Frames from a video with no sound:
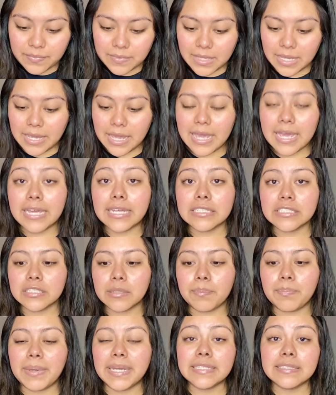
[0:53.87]

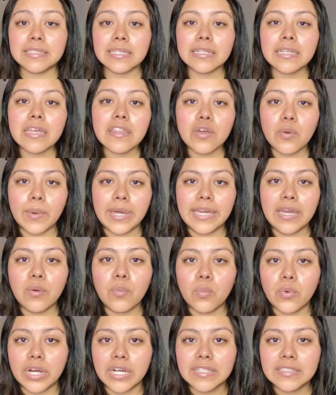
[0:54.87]
And basically the way it
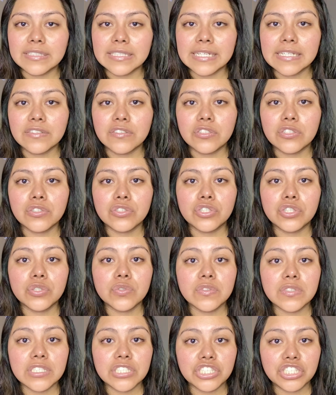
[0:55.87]
works is you
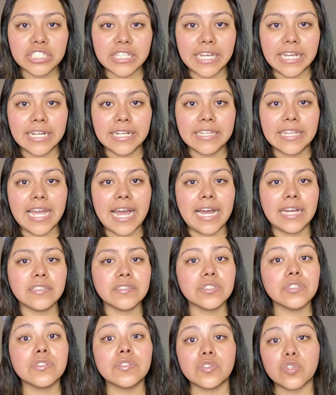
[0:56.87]
choose a shade. They
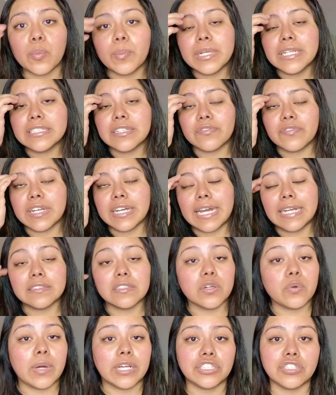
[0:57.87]
ask you so many different kinds
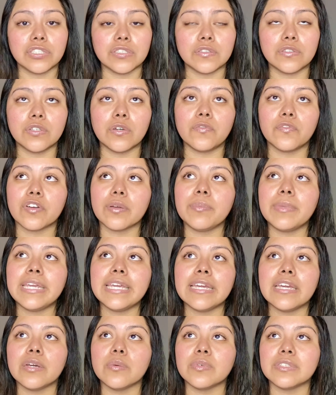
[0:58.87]
of questions. So for
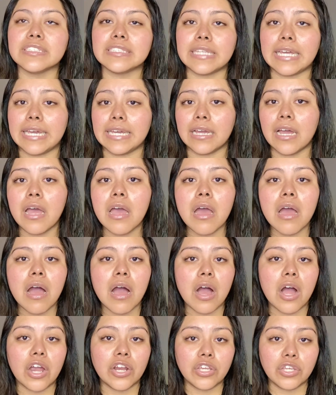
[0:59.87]
me, it was
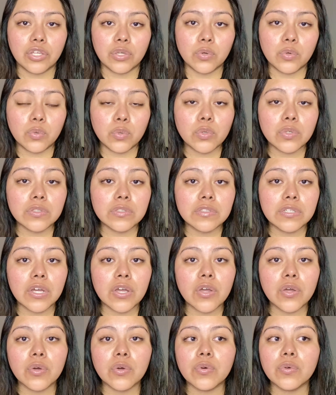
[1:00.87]
are you cool
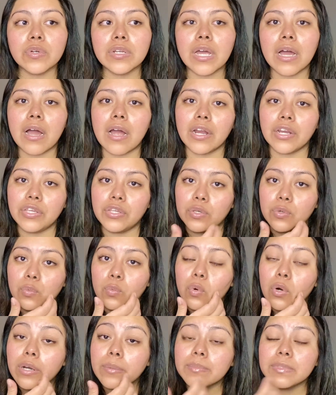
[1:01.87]
tone? Are you
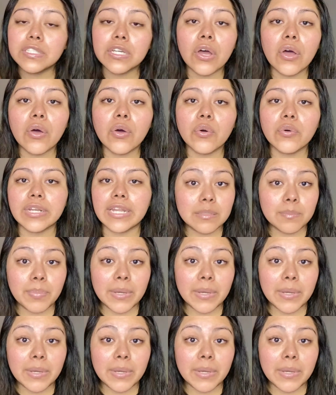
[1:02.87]
warm tone?